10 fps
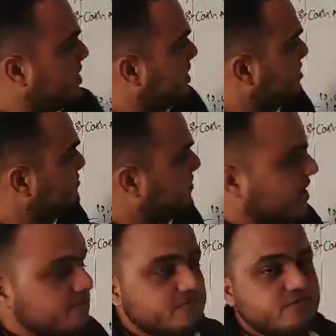and
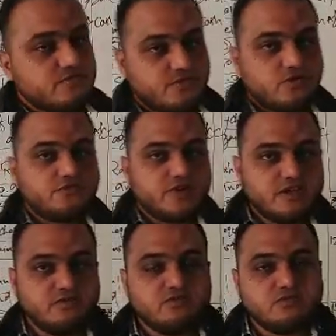
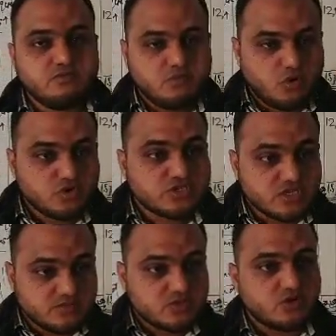4-5 more
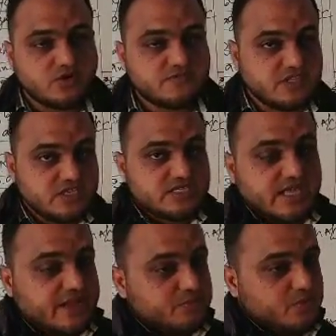sums of these
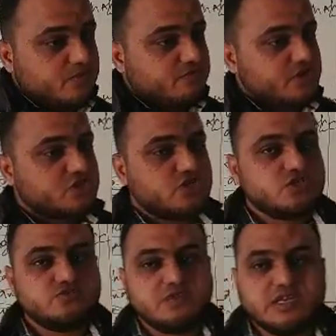type of
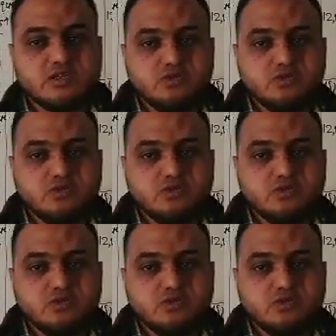questions will